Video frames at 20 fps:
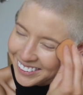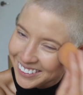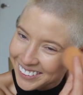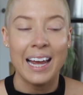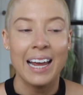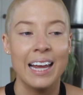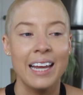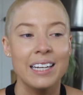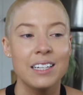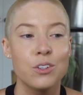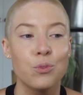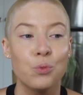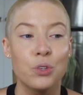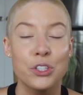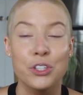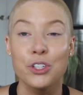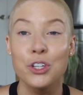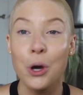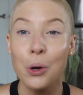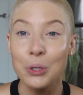and
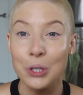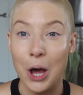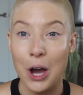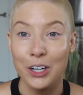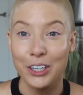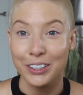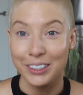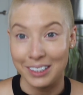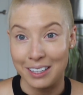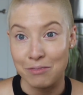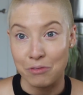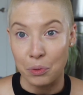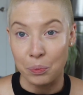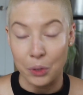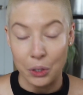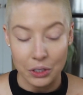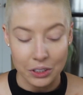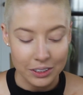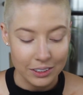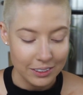was no longer
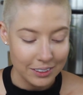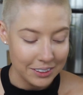livable.